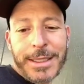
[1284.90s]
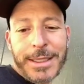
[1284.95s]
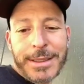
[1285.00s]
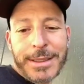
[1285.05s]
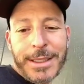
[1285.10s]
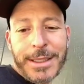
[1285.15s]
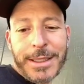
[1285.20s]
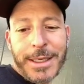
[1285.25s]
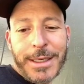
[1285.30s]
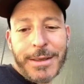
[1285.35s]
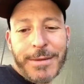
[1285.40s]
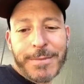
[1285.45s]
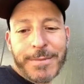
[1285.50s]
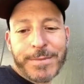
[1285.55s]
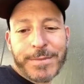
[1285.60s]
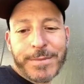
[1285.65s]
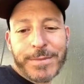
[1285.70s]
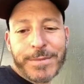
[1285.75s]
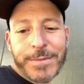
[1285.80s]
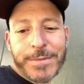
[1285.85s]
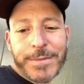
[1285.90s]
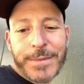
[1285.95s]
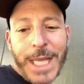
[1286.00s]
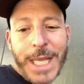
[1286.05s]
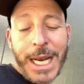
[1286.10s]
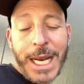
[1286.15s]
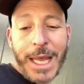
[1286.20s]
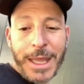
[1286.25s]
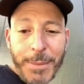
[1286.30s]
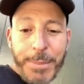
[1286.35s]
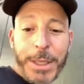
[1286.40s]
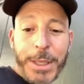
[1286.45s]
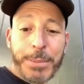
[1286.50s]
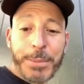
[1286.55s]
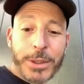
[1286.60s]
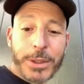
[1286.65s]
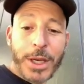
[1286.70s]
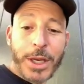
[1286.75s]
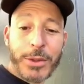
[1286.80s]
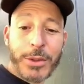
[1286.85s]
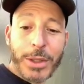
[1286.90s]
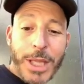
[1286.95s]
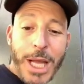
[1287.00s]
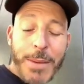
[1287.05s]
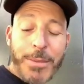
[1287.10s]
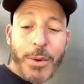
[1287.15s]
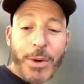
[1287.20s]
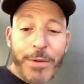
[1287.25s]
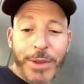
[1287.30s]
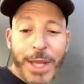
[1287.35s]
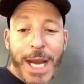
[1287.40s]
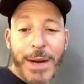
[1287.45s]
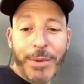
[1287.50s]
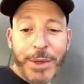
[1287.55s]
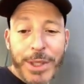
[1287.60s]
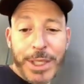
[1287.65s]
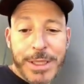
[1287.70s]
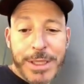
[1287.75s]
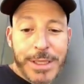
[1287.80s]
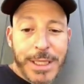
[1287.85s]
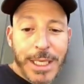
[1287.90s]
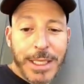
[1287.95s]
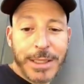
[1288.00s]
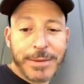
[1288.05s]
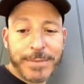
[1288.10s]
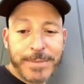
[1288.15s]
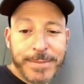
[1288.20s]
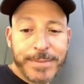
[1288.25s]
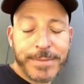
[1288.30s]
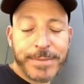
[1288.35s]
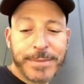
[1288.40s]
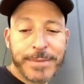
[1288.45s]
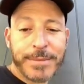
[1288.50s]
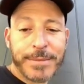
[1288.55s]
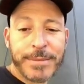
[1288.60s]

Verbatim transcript: and um, and I think people are going to do a lot more of that when this is done.